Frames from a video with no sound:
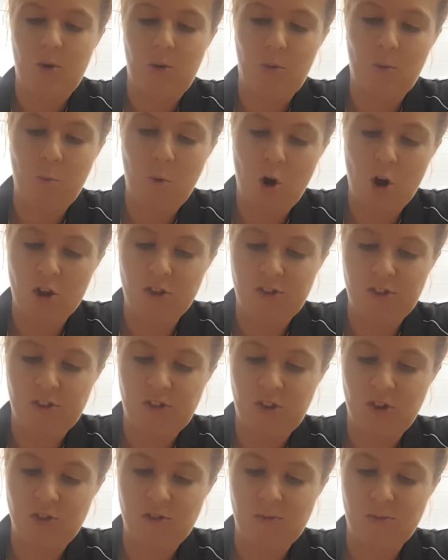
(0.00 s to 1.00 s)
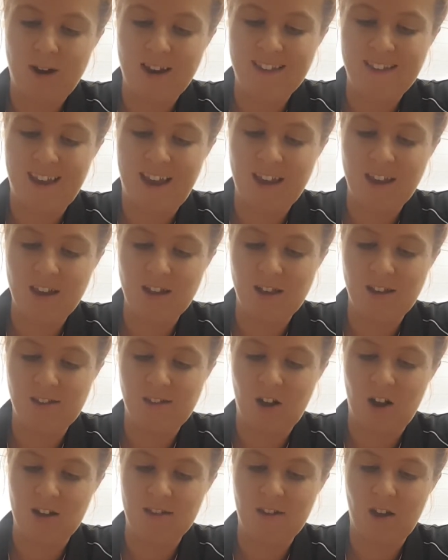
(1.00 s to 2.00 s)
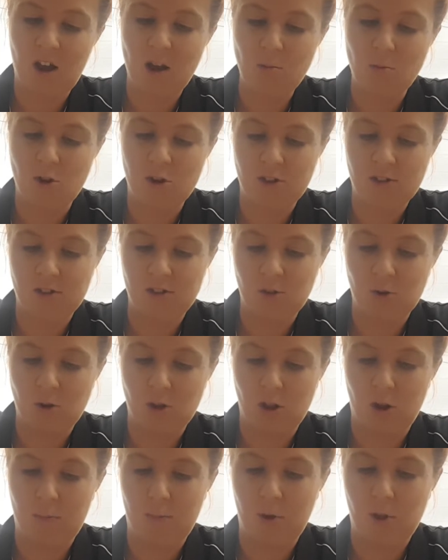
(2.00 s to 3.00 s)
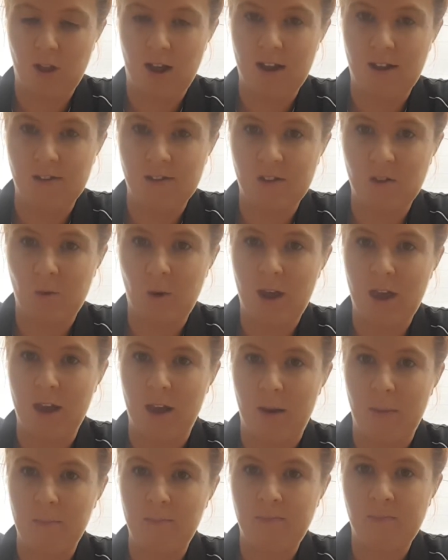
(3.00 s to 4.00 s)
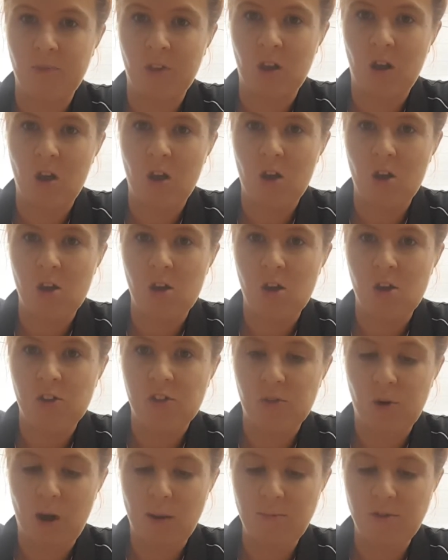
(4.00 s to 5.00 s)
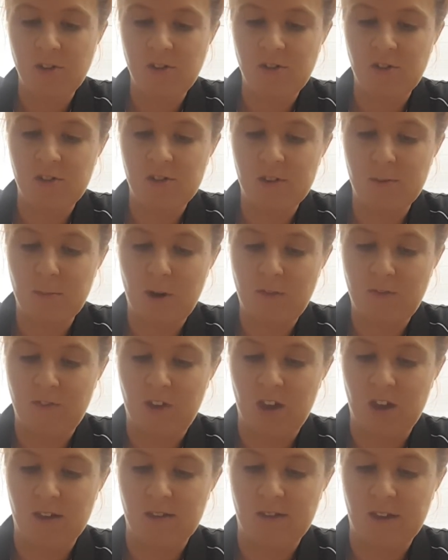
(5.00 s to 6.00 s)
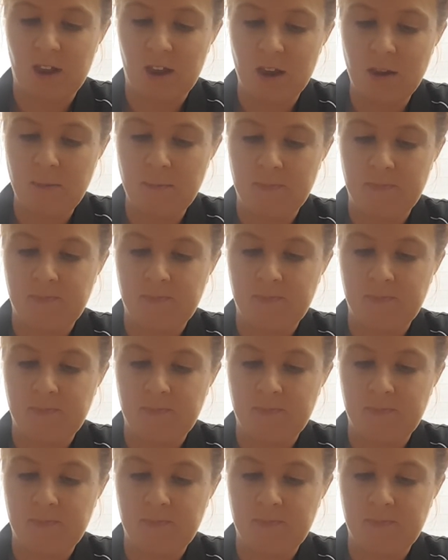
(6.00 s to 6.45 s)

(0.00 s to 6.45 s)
want those rectangular sides. I want it to look a lot more like a square. So I'm just using my fingers here,